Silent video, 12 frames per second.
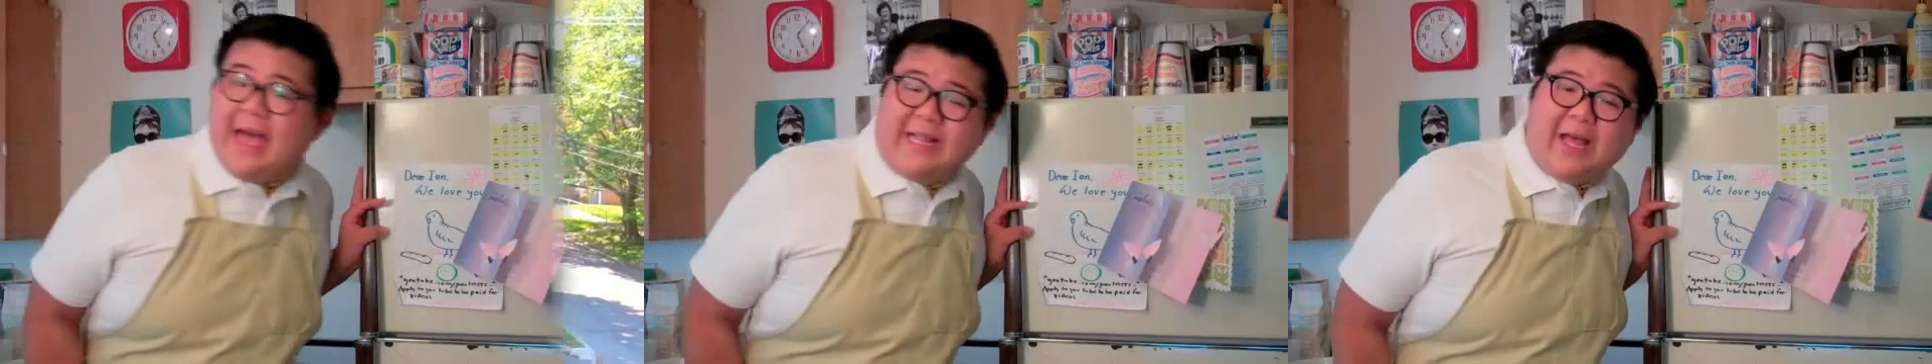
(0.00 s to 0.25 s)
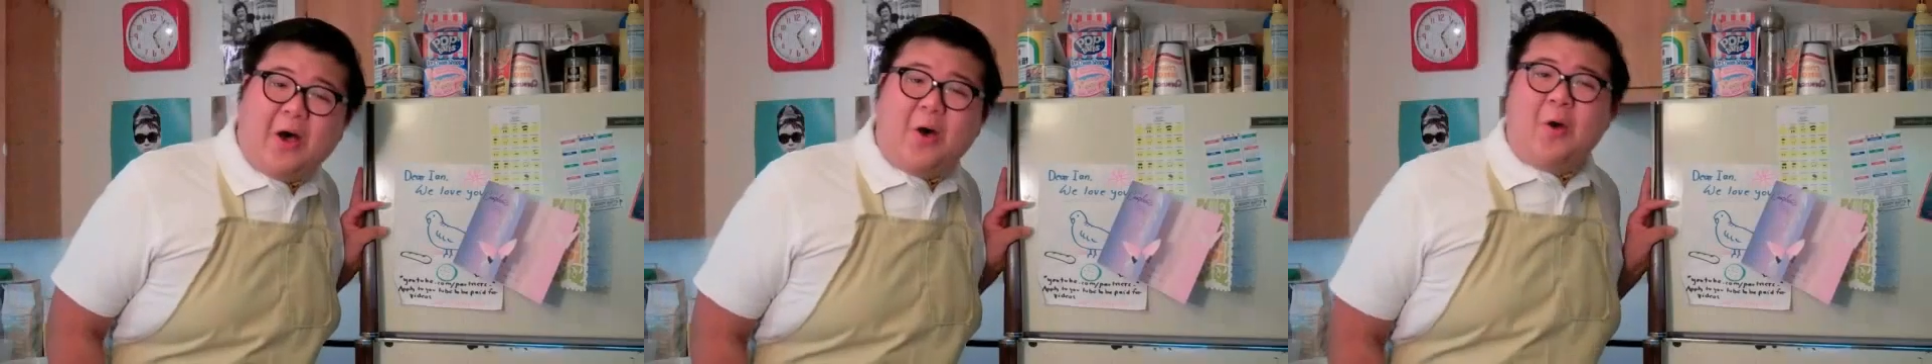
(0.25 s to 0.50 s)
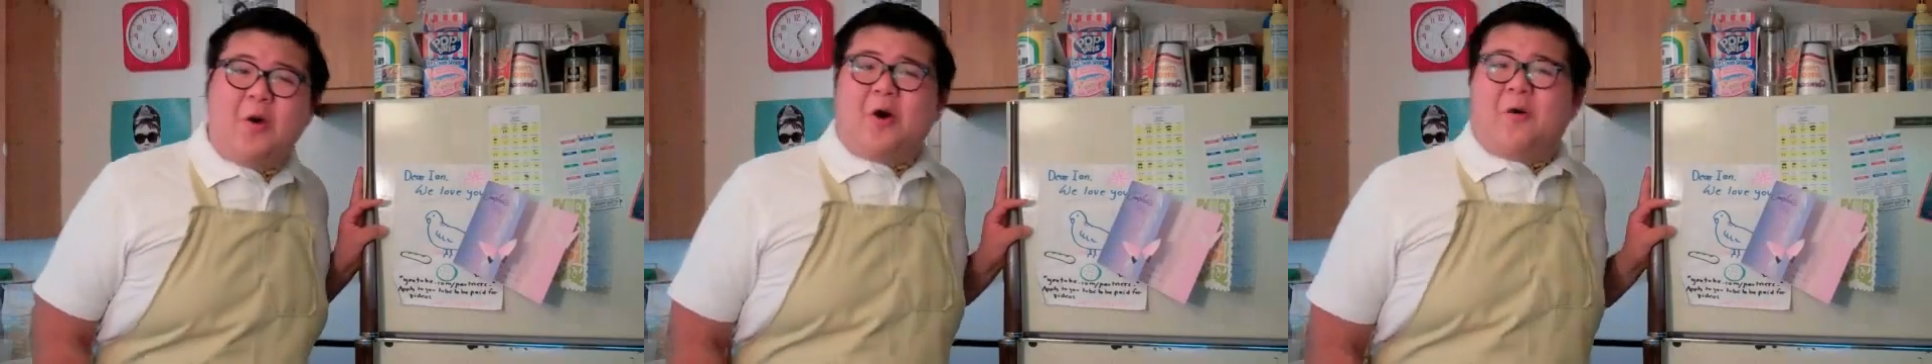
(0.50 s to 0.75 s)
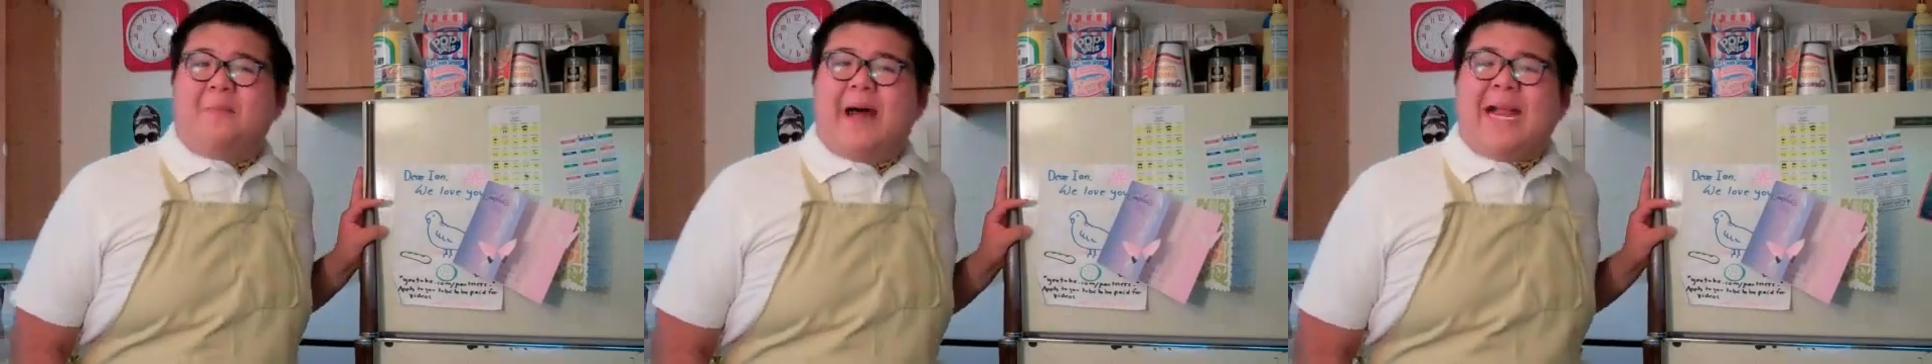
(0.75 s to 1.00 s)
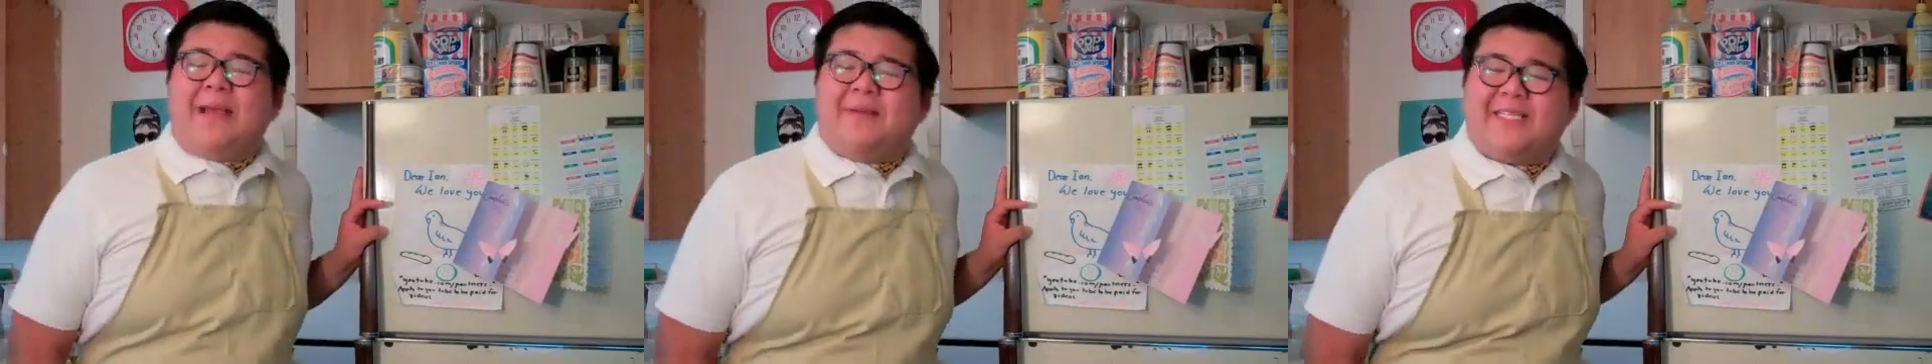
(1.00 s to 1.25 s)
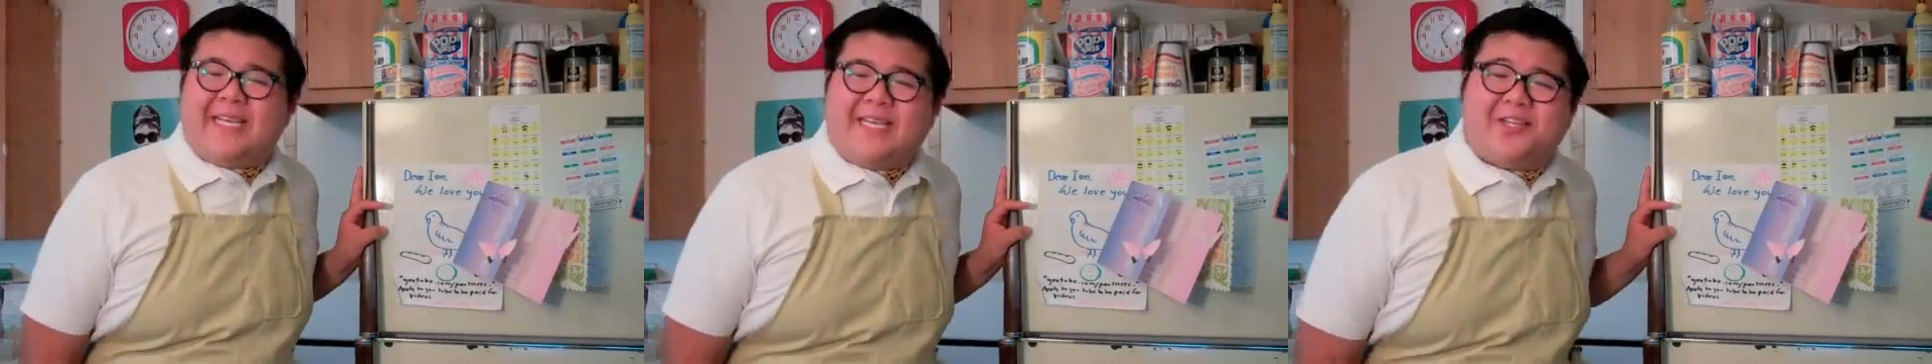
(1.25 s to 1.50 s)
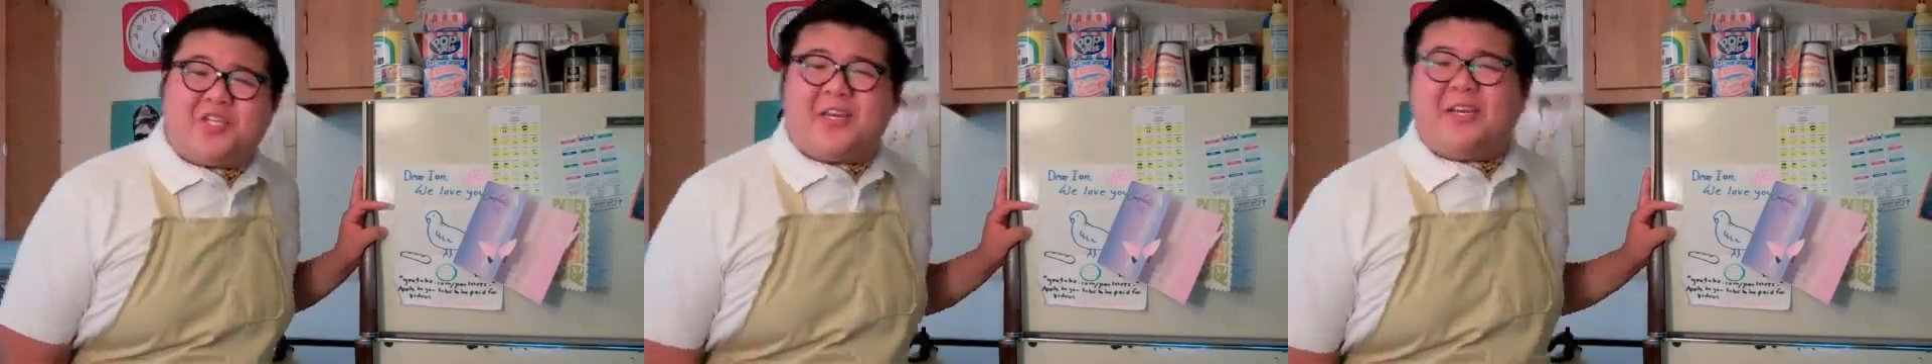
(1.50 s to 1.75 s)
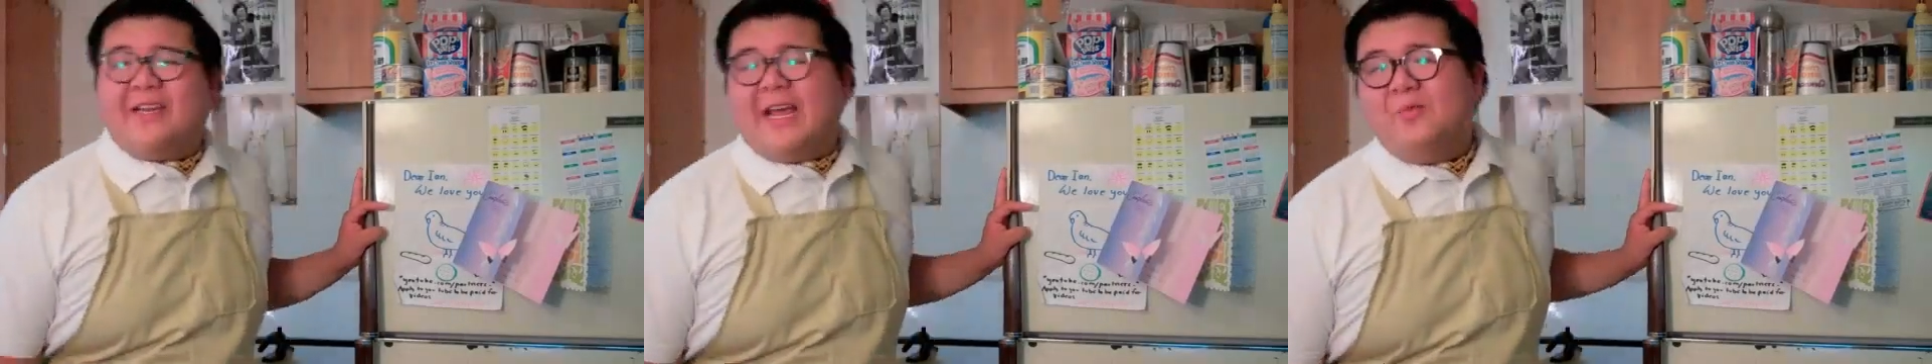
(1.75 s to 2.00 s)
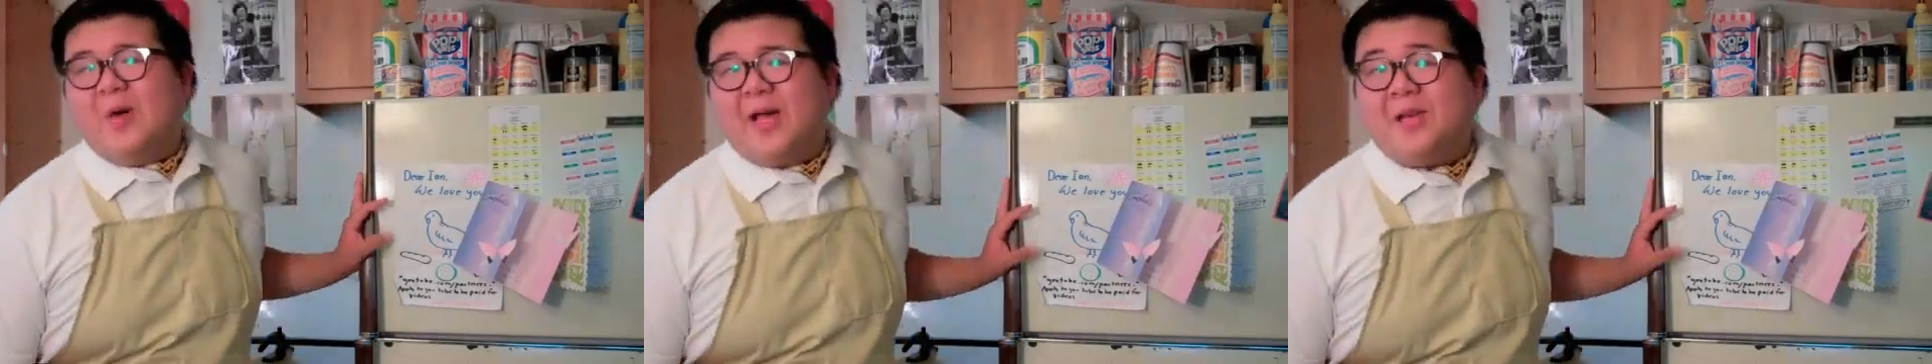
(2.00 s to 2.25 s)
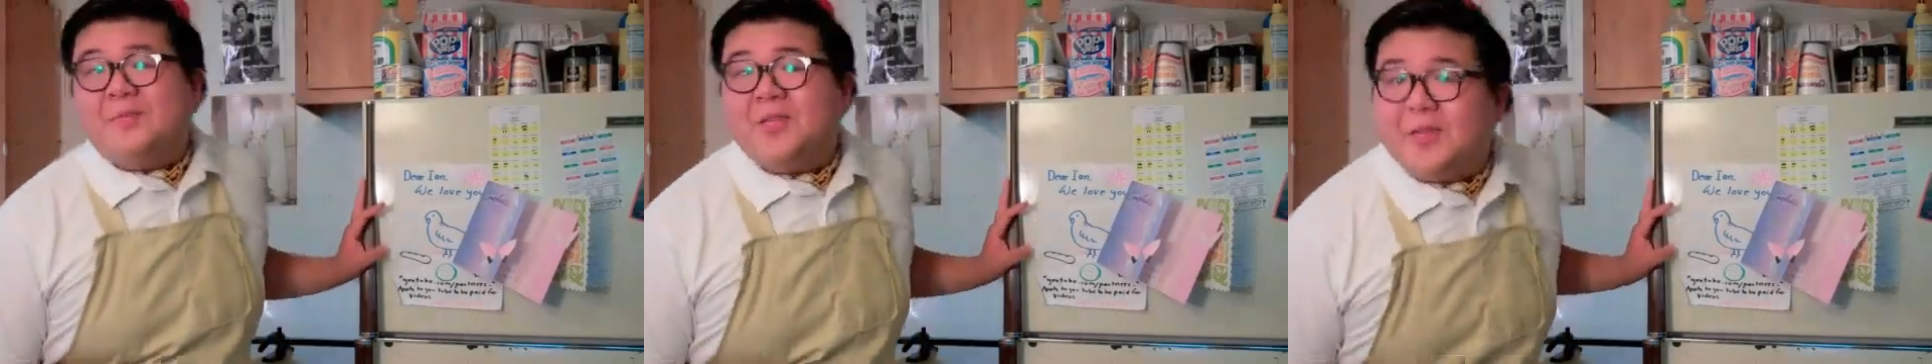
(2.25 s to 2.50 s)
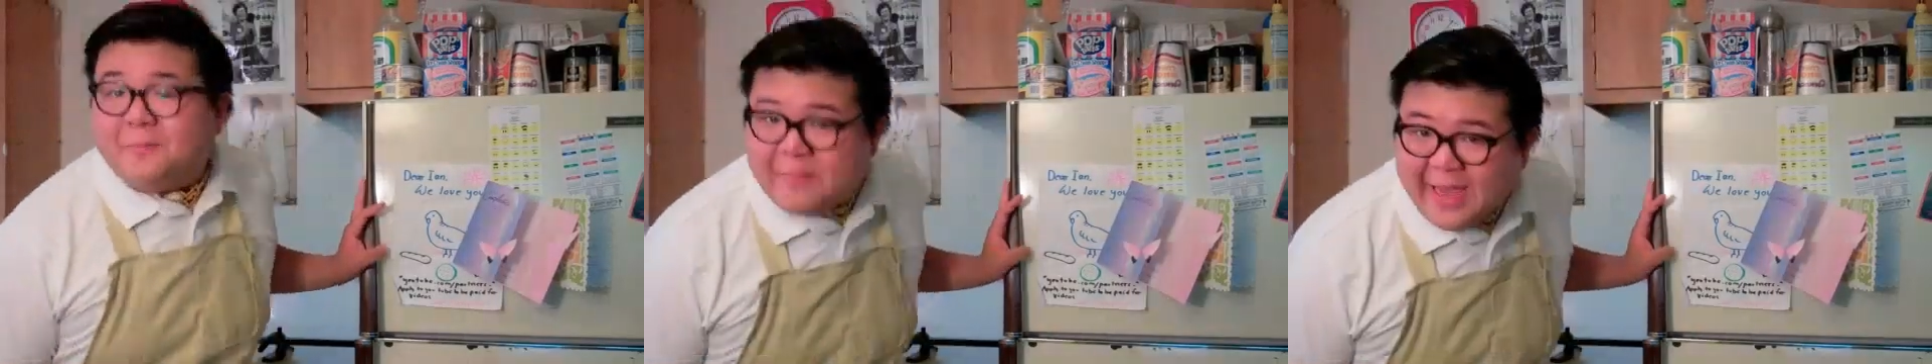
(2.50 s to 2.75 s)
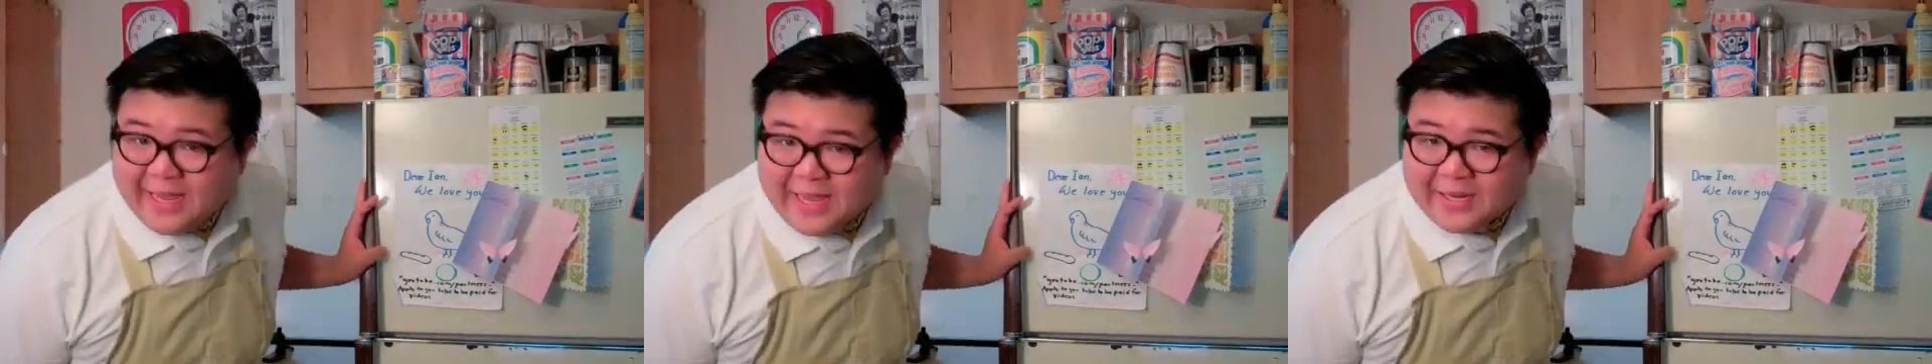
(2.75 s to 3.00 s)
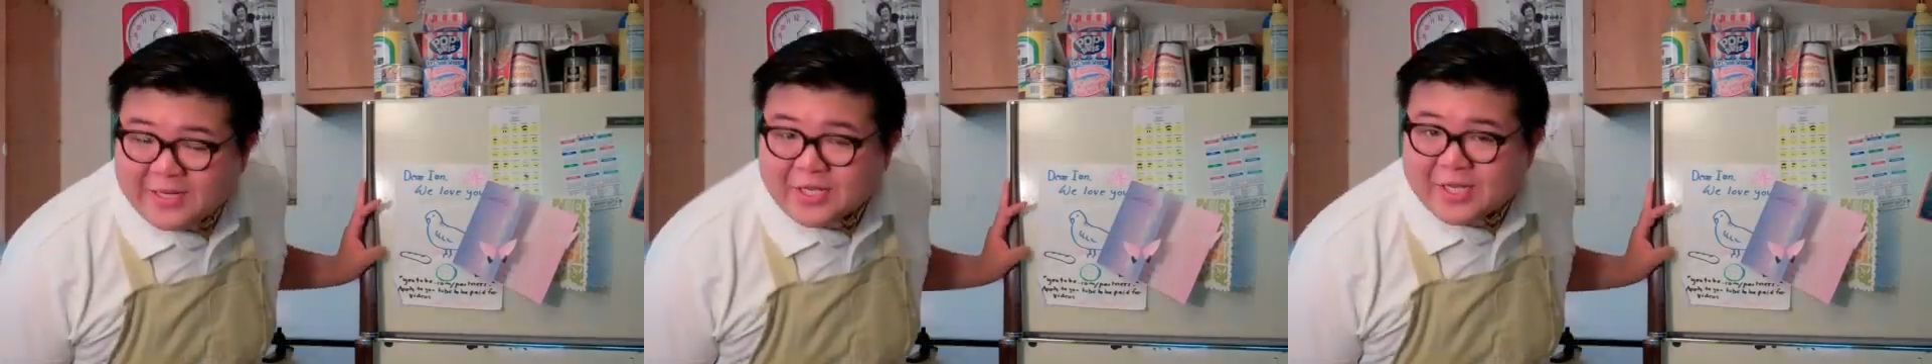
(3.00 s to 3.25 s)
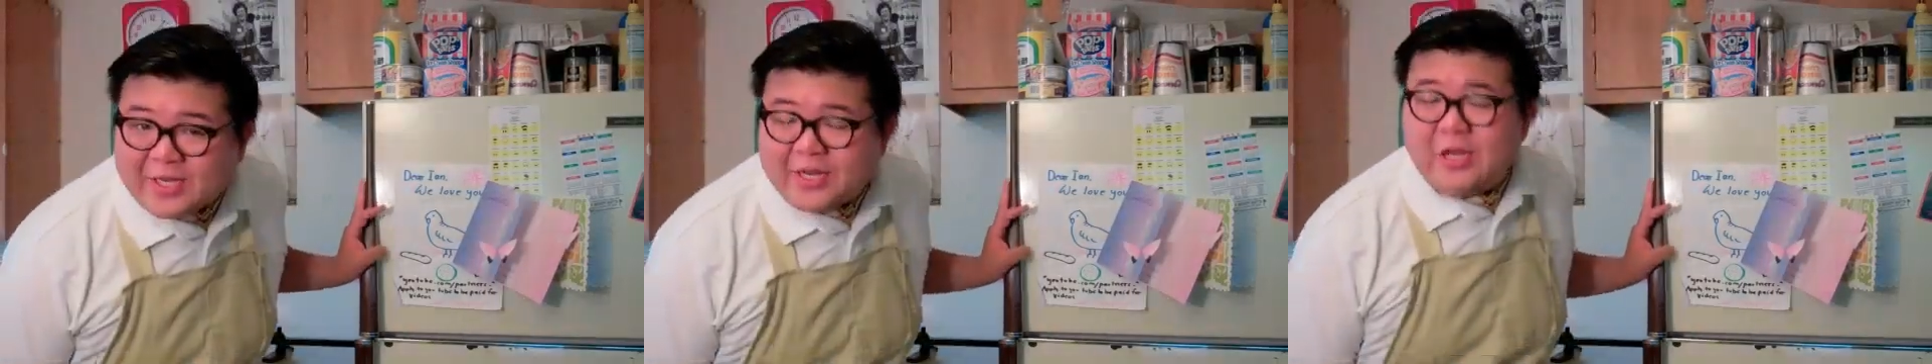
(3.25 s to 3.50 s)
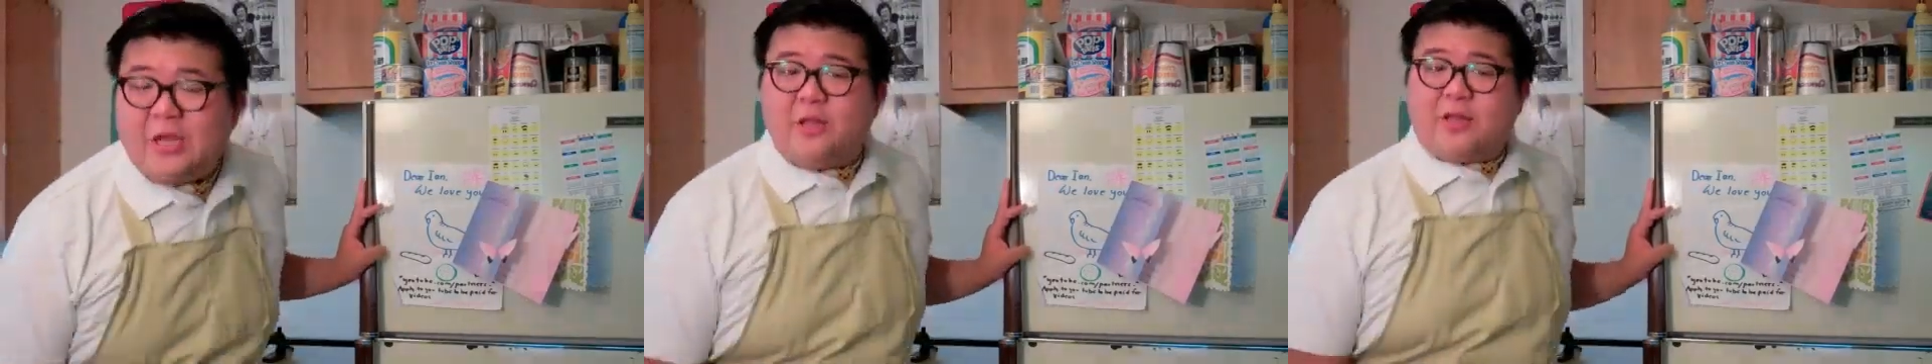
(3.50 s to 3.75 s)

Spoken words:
Hello, my name is Ian Chin, and welcome to The Baking Chin,